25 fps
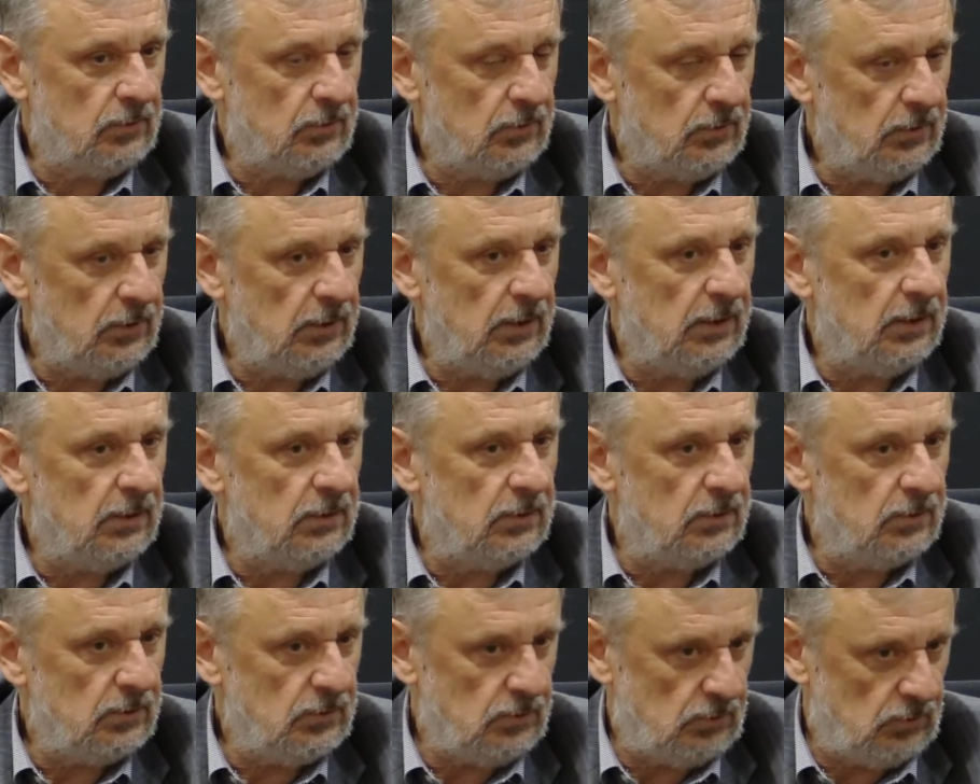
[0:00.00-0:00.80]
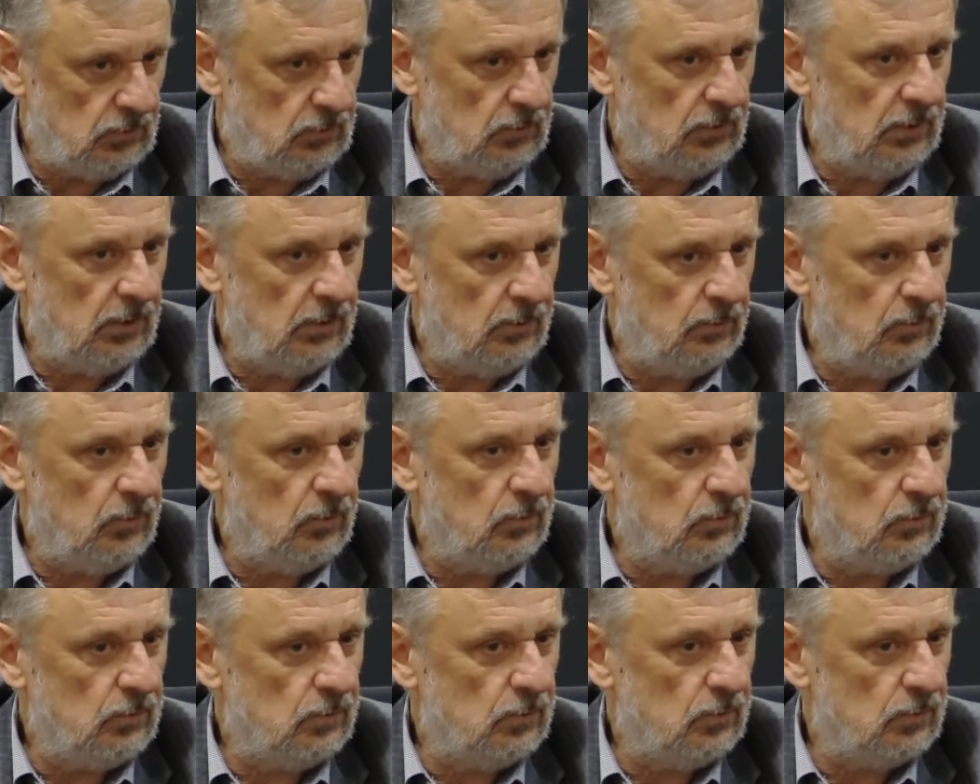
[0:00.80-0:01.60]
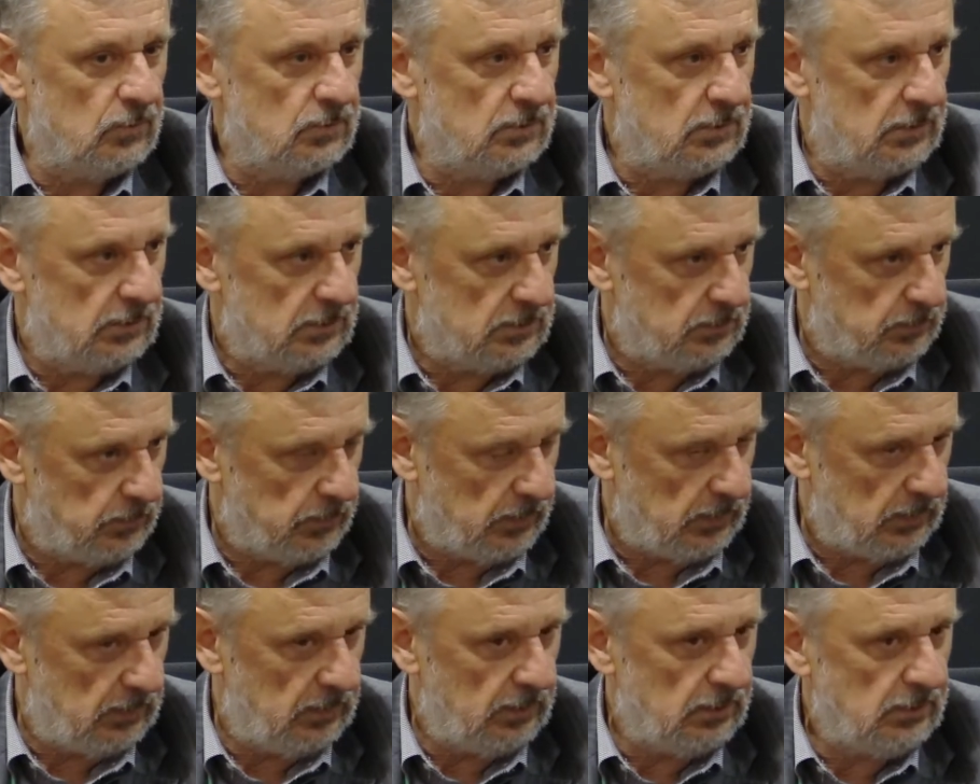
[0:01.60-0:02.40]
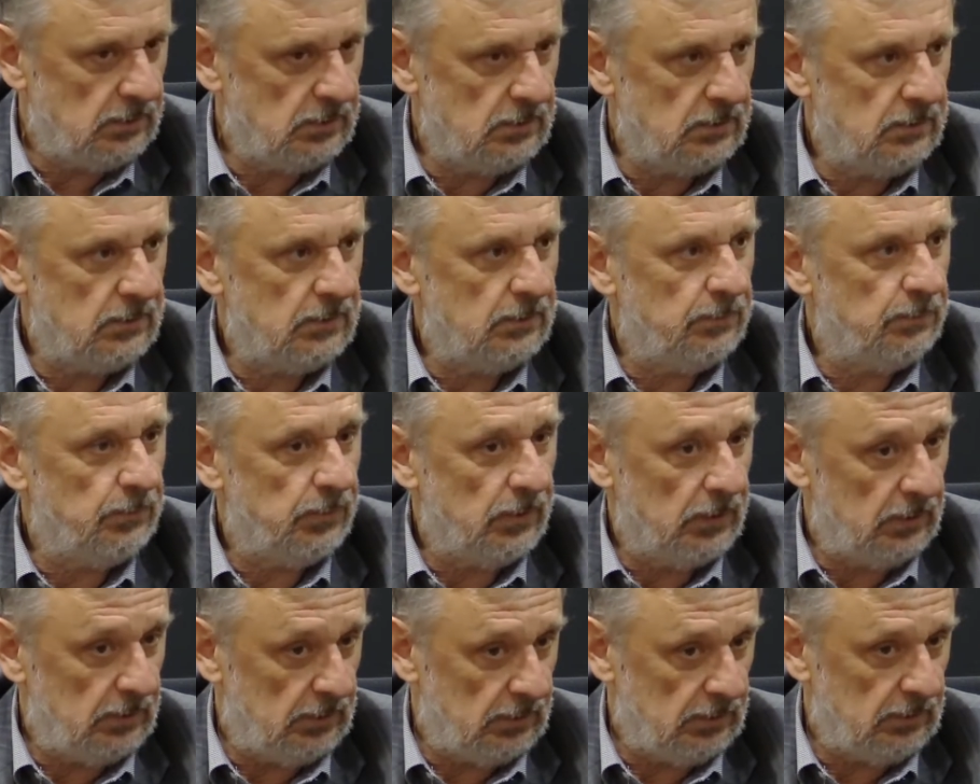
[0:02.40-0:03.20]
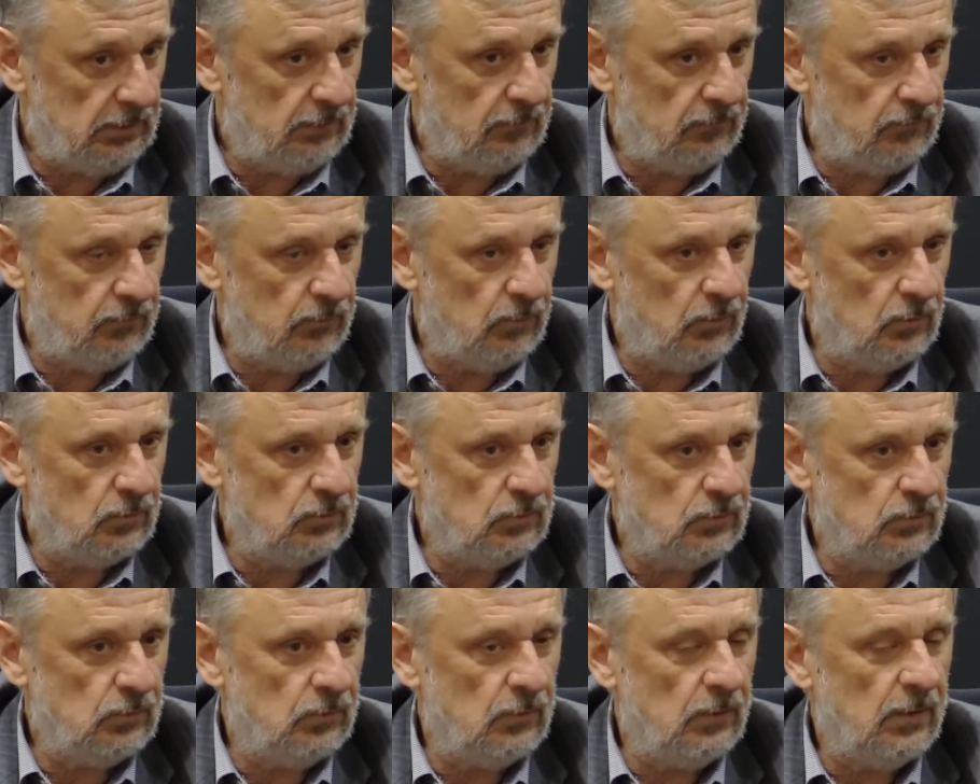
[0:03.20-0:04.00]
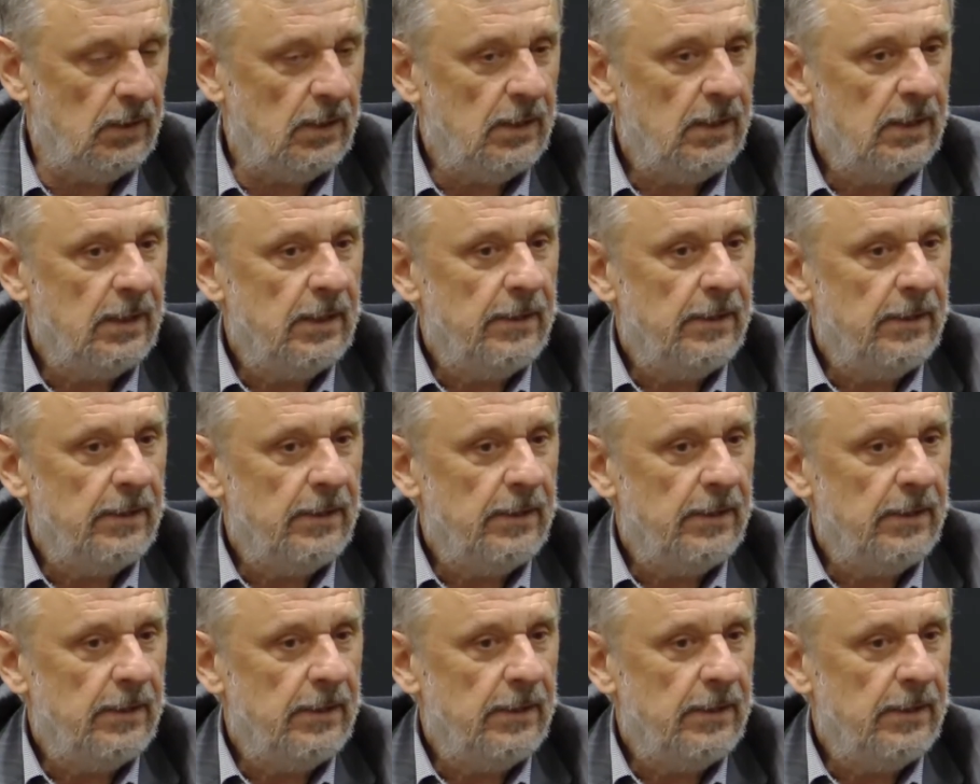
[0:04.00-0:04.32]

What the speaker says: 3 additional modules: this predictive module,